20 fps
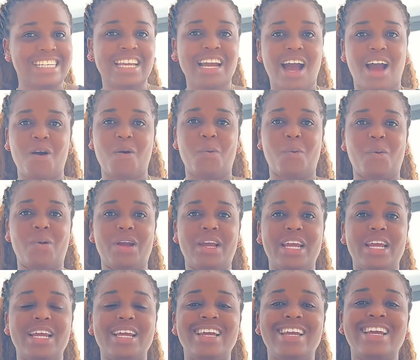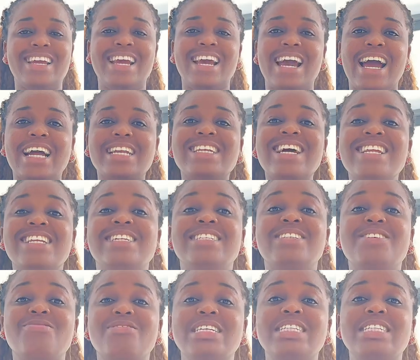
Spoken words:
how? And that is the